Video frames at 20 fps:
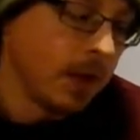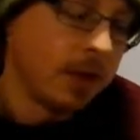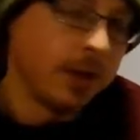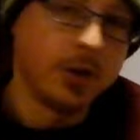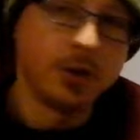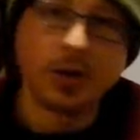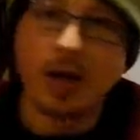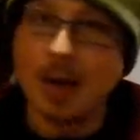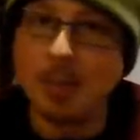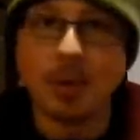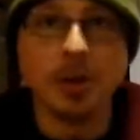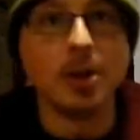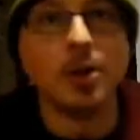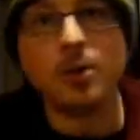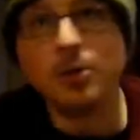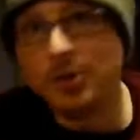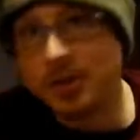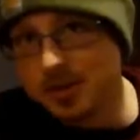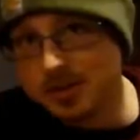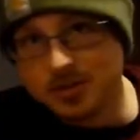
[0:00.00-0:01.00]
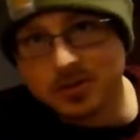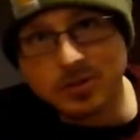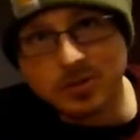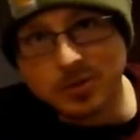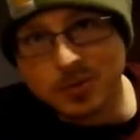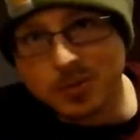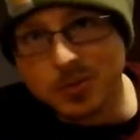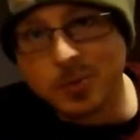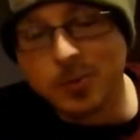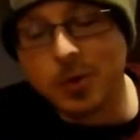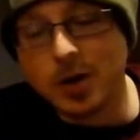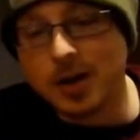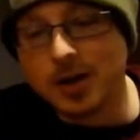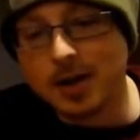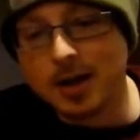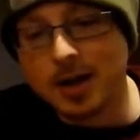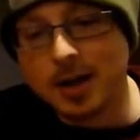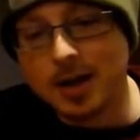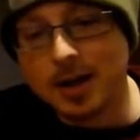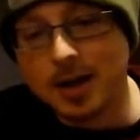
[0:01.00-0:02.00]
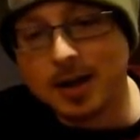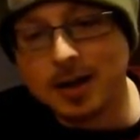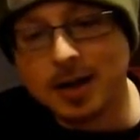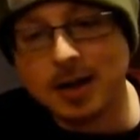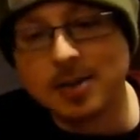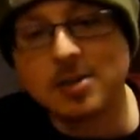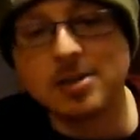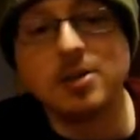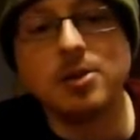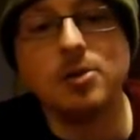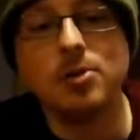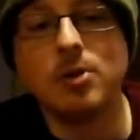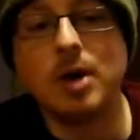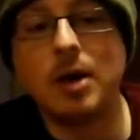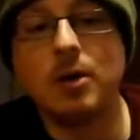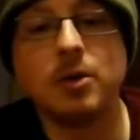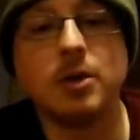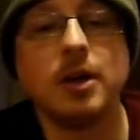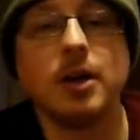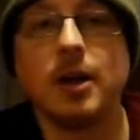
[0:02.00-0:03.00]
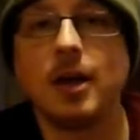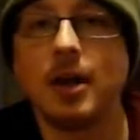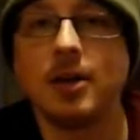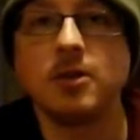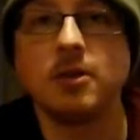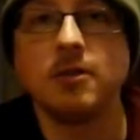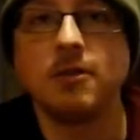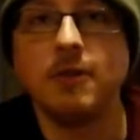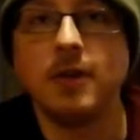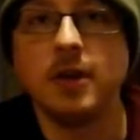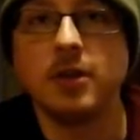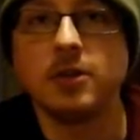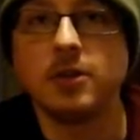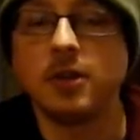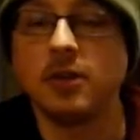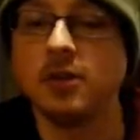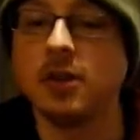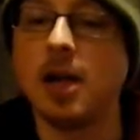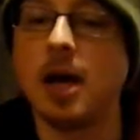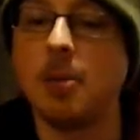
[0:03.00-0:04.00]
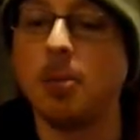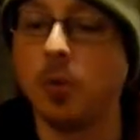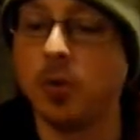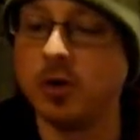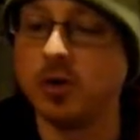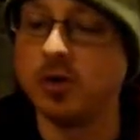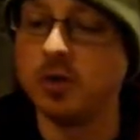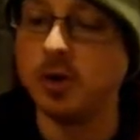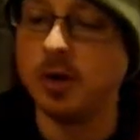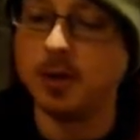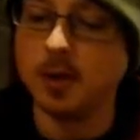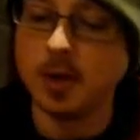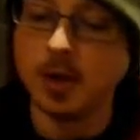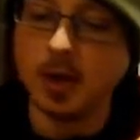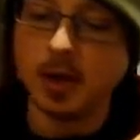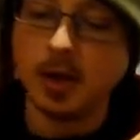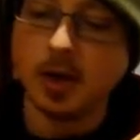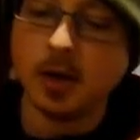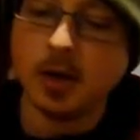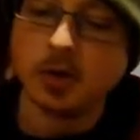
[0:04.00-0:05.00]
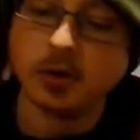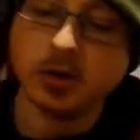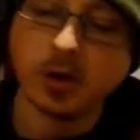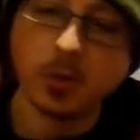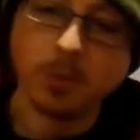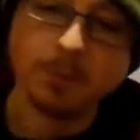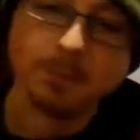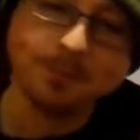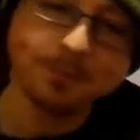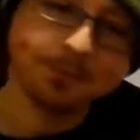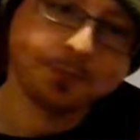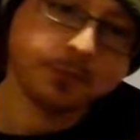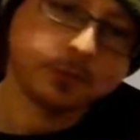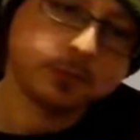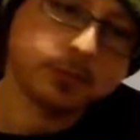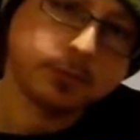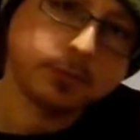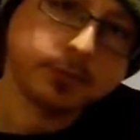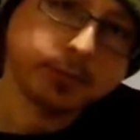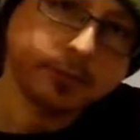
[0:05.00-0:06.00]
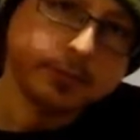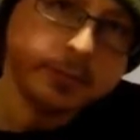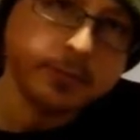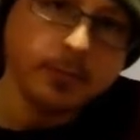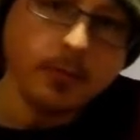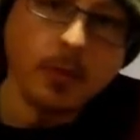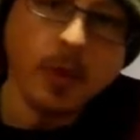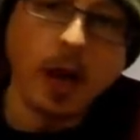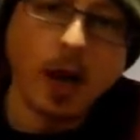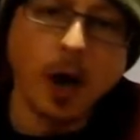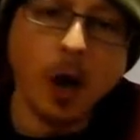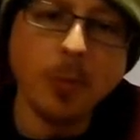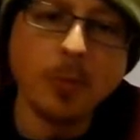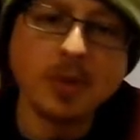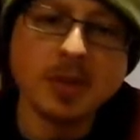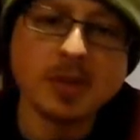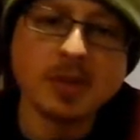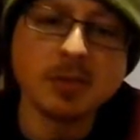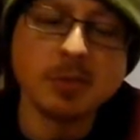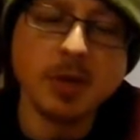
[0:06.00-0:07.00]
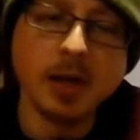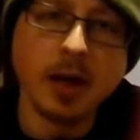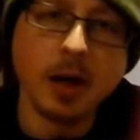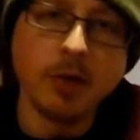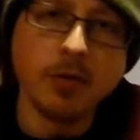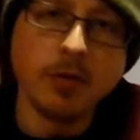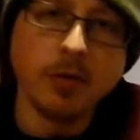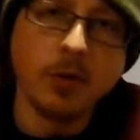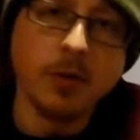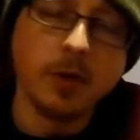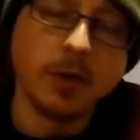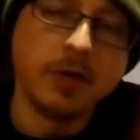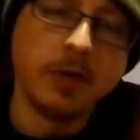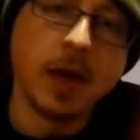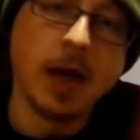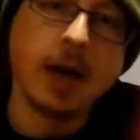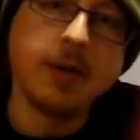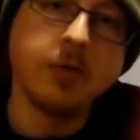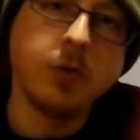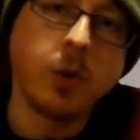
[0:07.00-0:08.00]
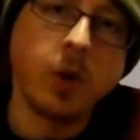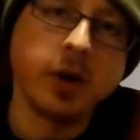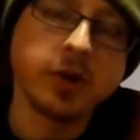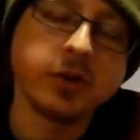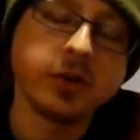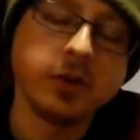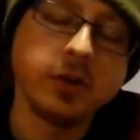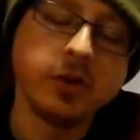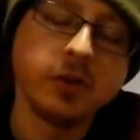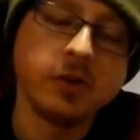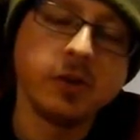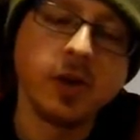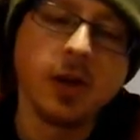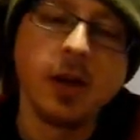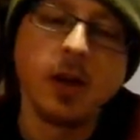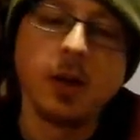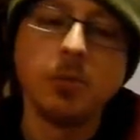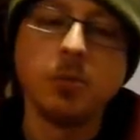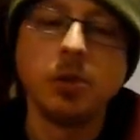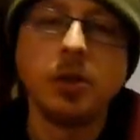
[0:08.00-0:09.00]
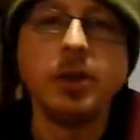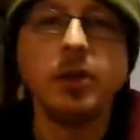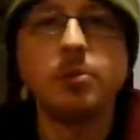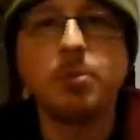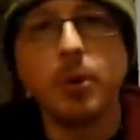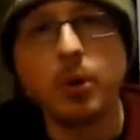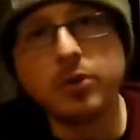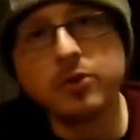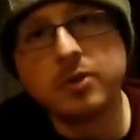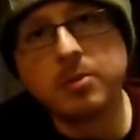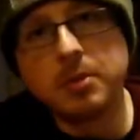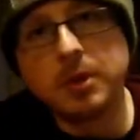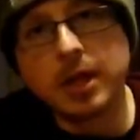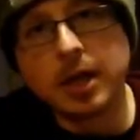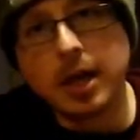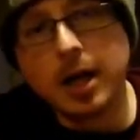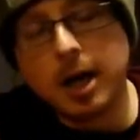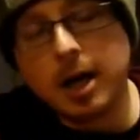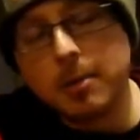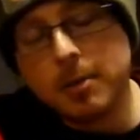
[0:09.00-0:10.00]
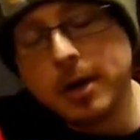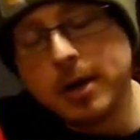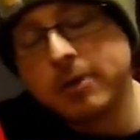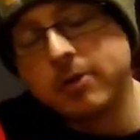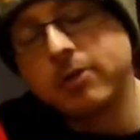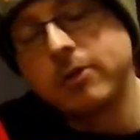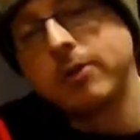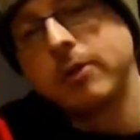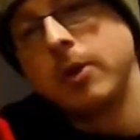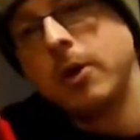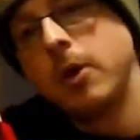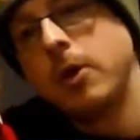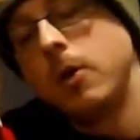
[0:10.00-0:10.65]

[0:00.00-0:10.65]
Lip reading: the trap alone isn't what gets you out there catching fish. There's a lot more to it. So I hope this has been helpful. If you have questions, please post them in the comments,